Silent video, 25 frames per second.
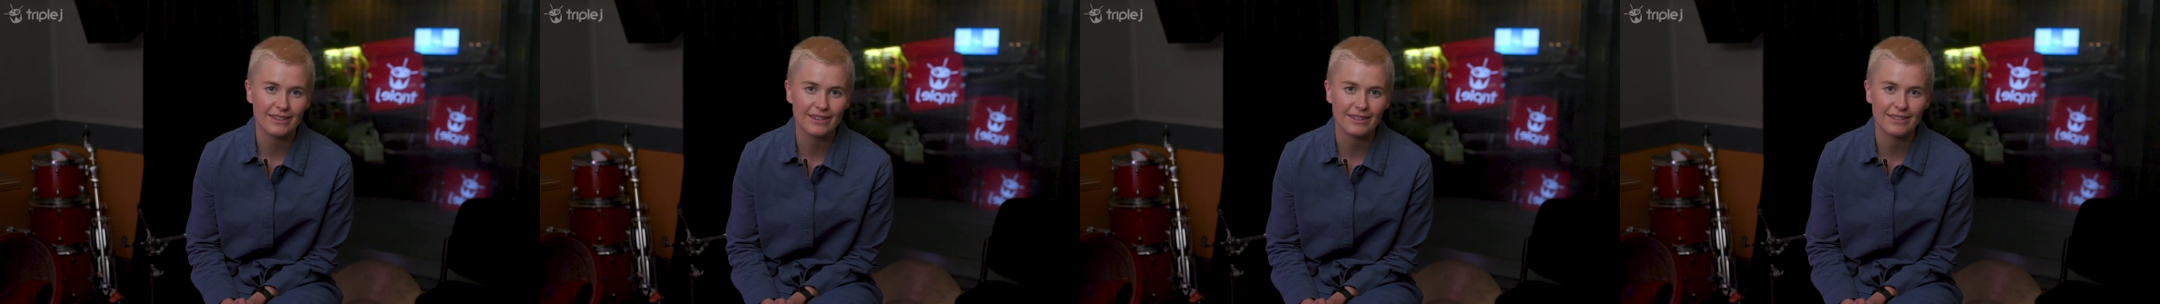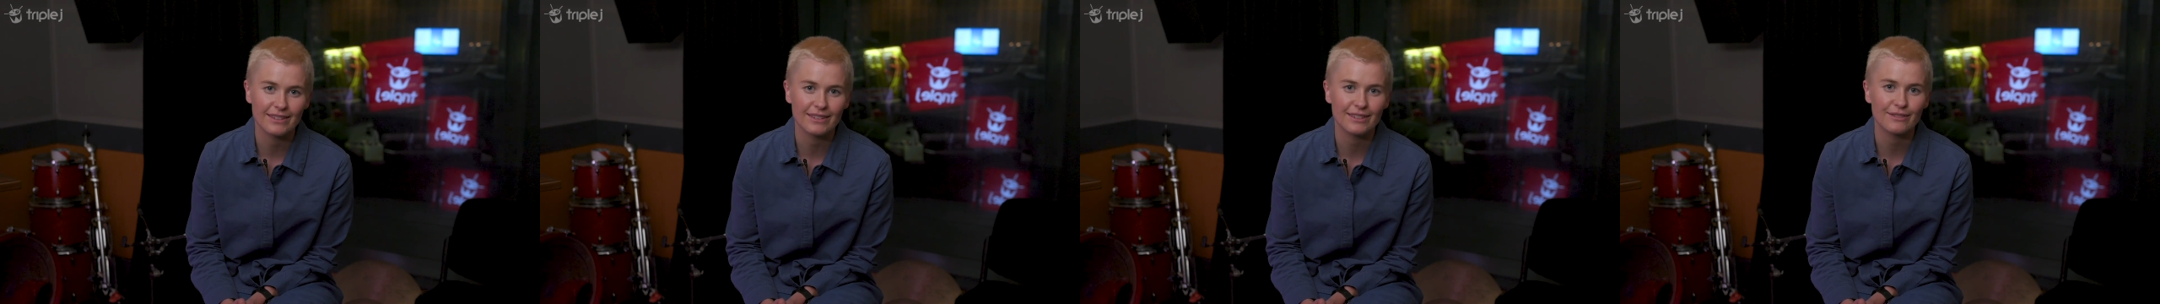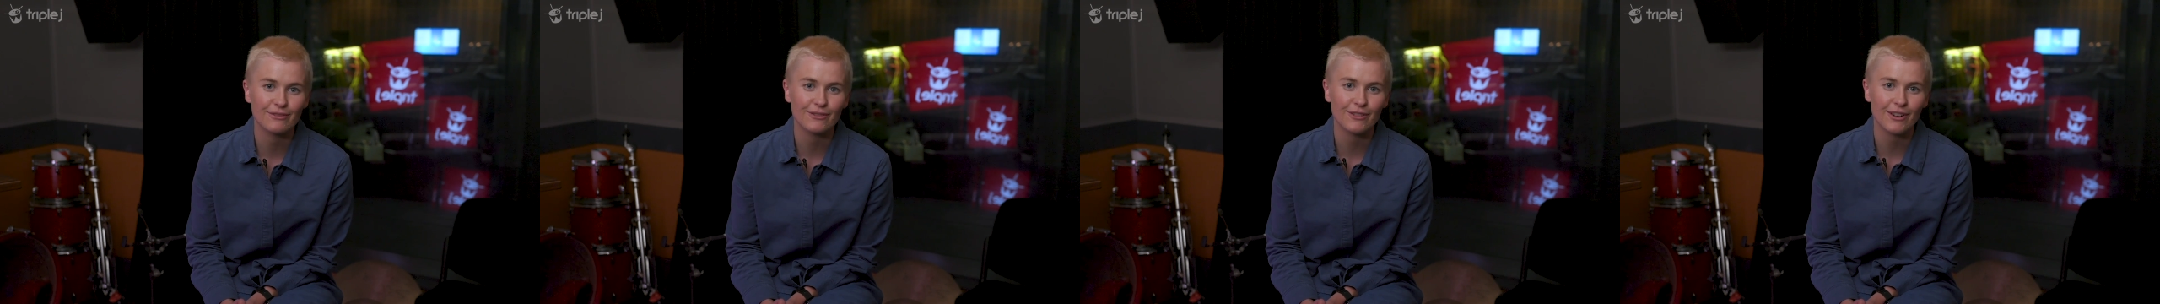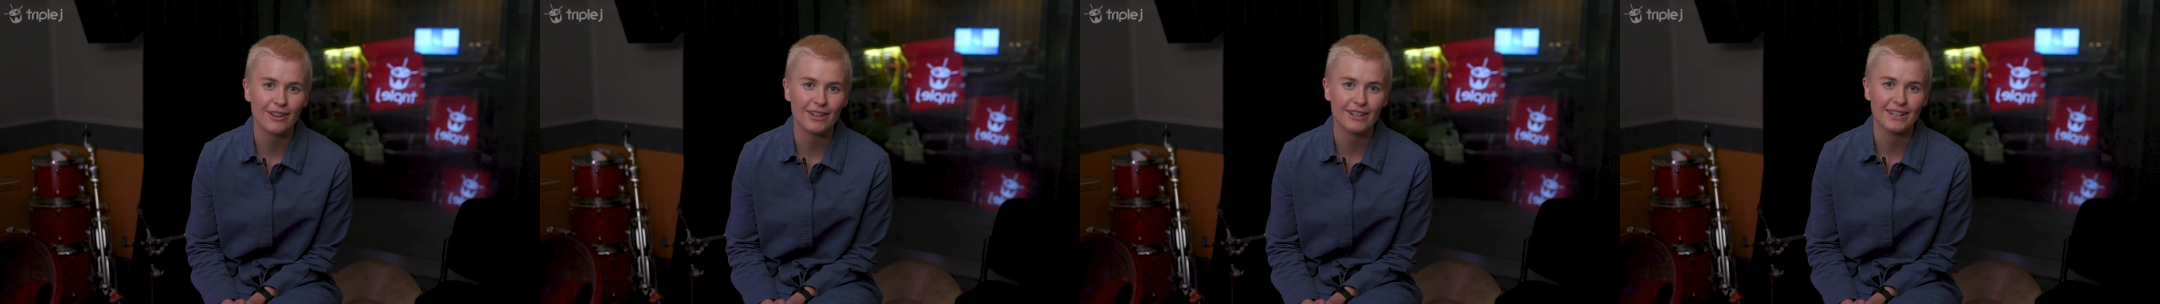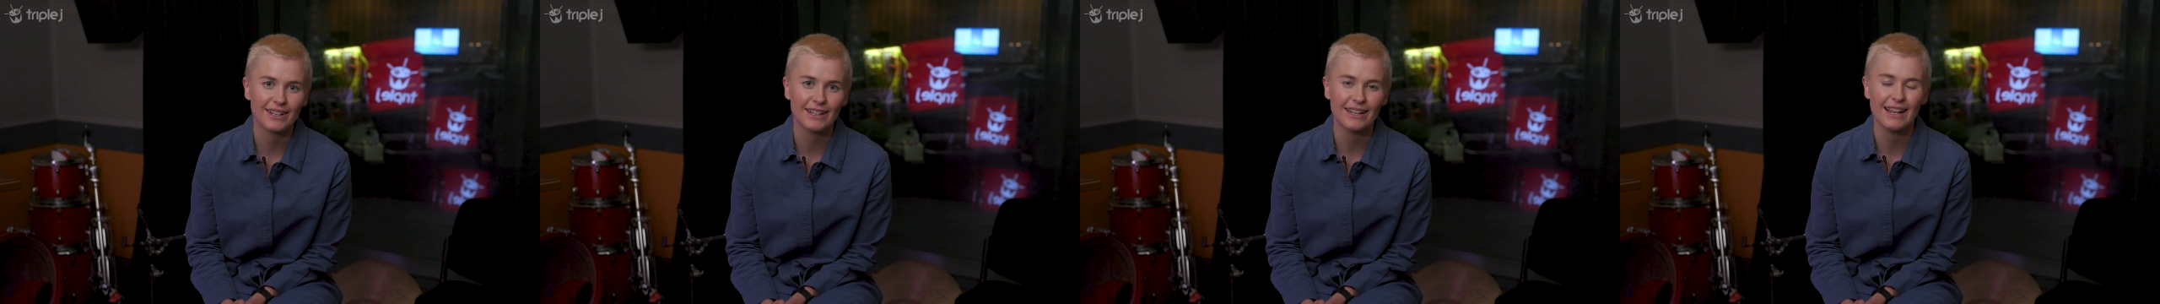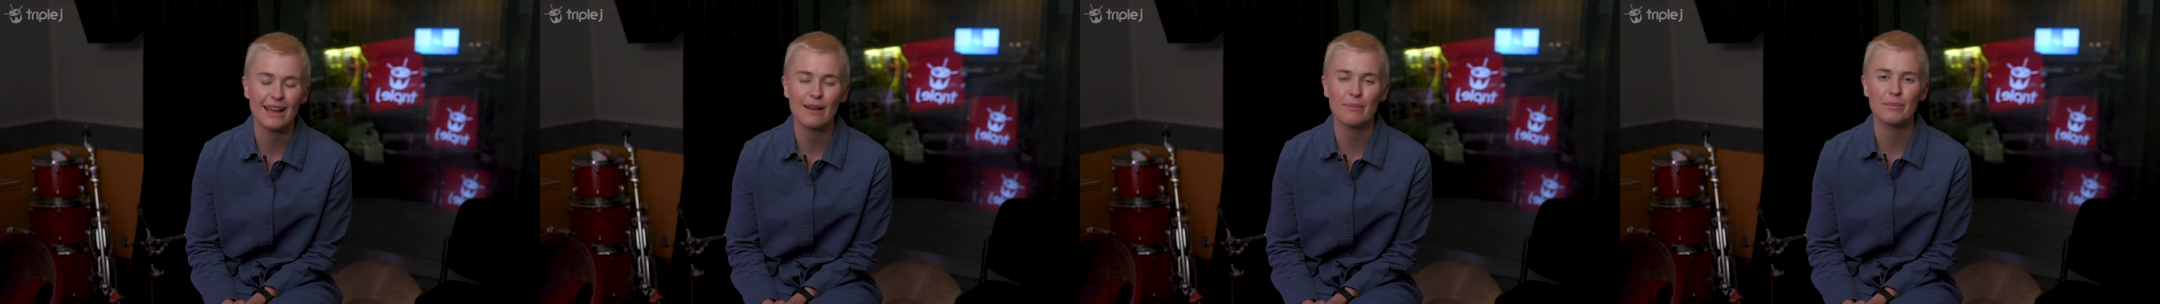as fun
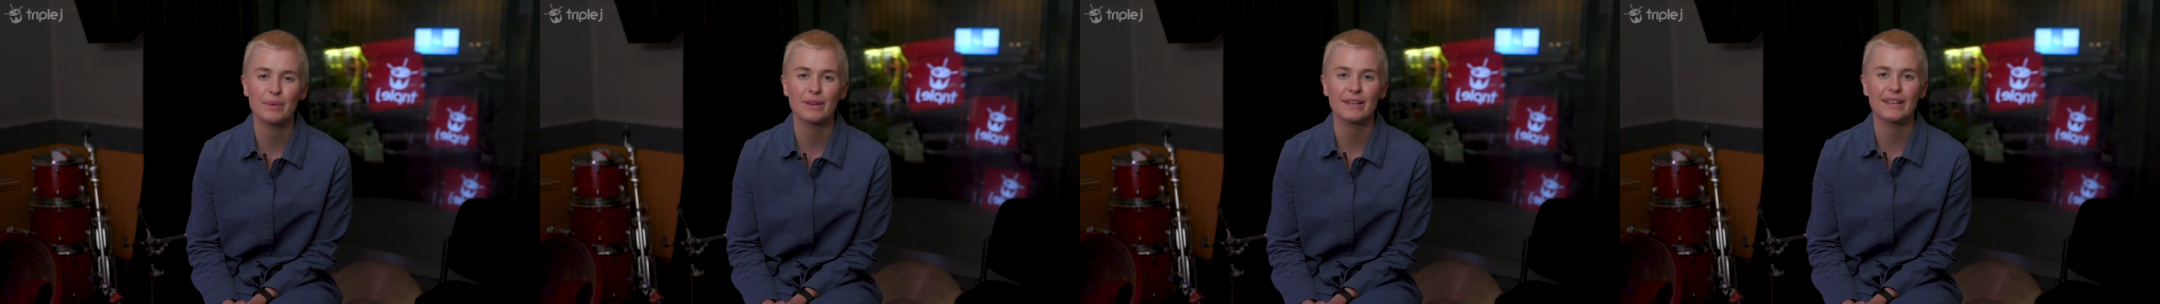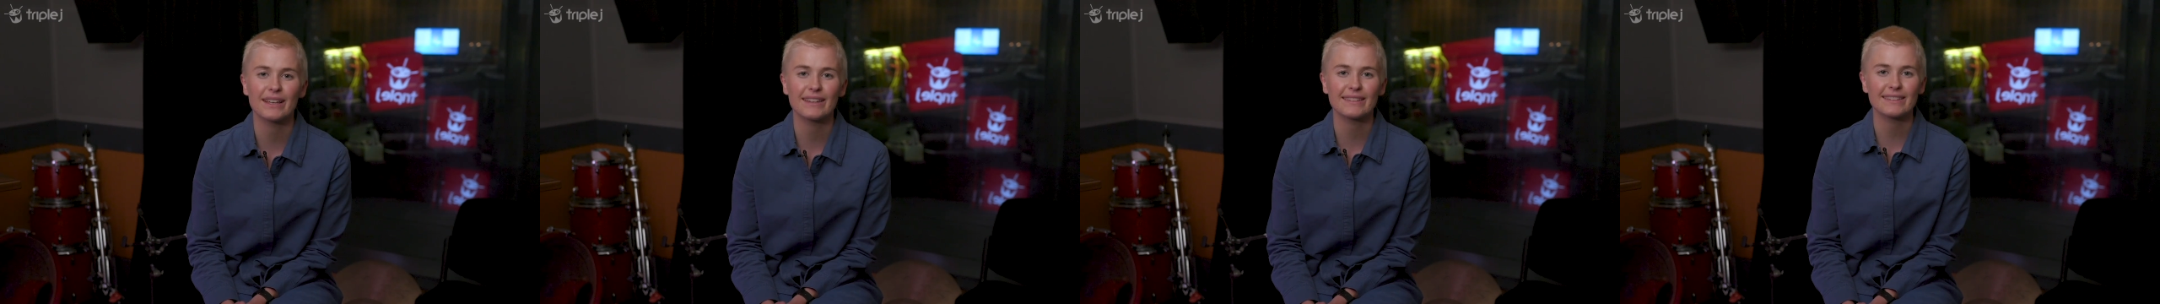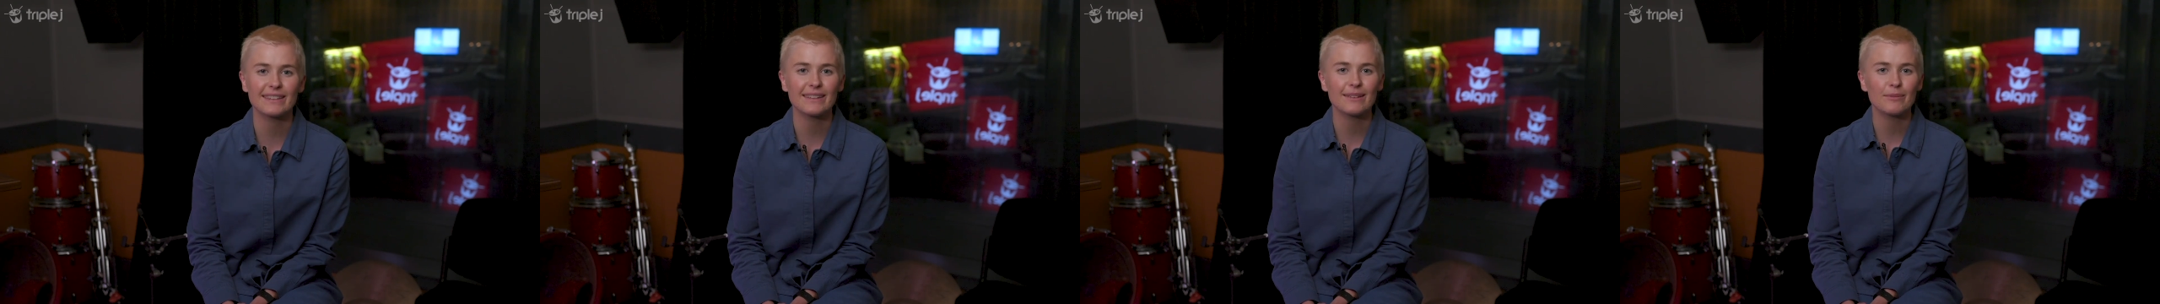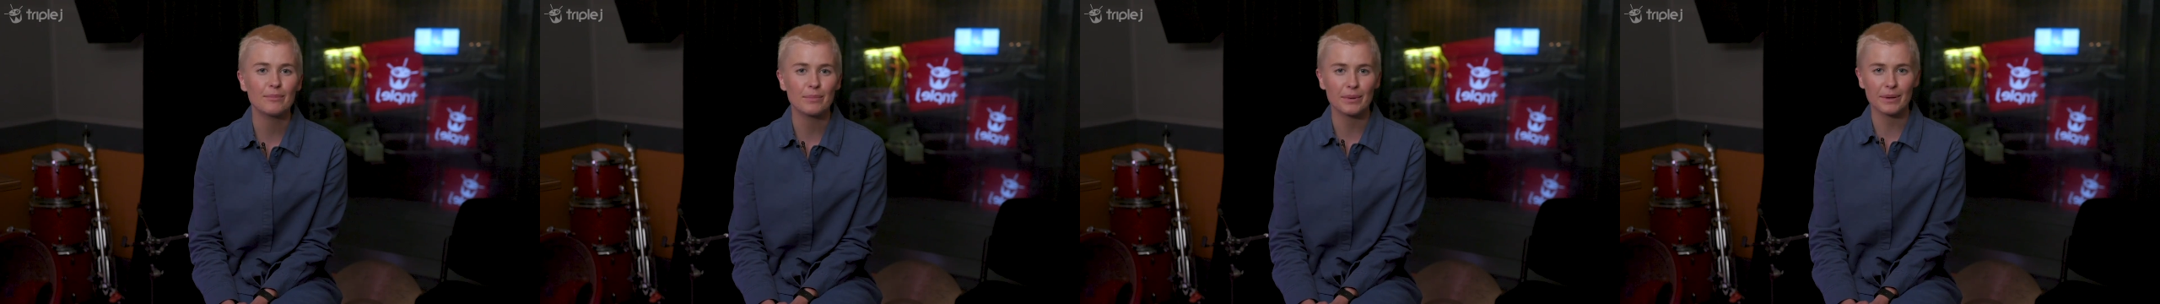and epic as it,